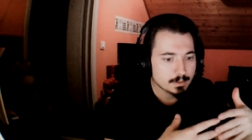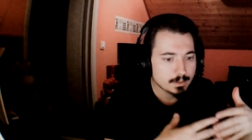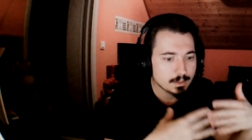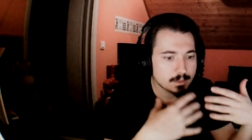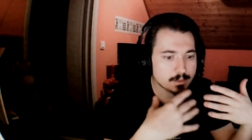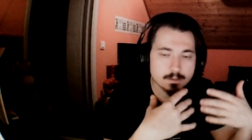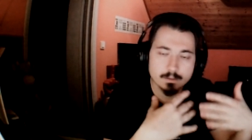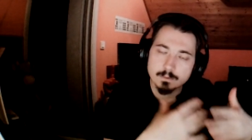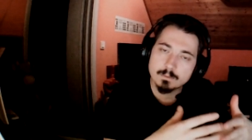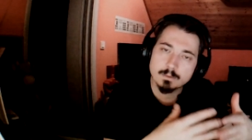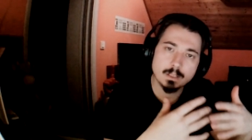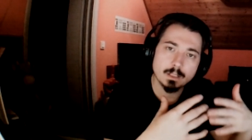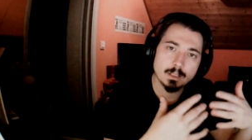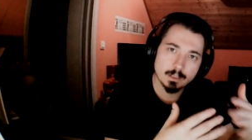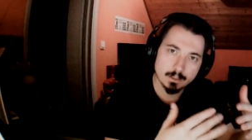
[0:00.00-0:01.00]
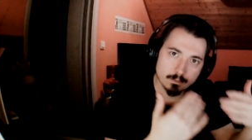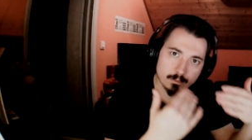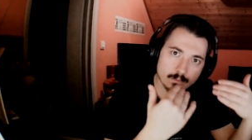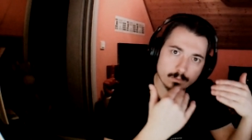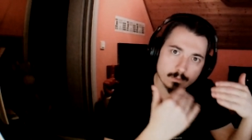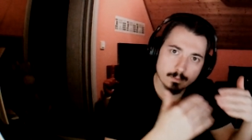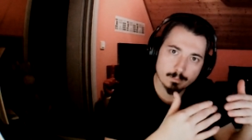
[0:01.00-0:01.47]
is really
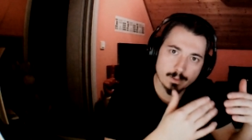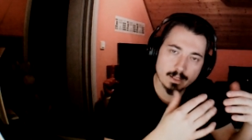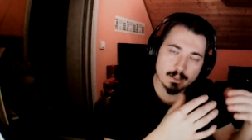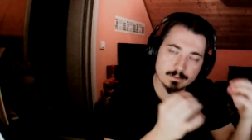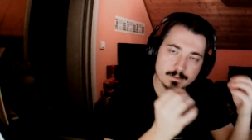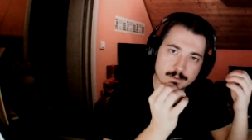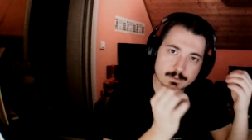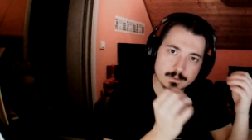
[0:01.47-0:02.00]
all about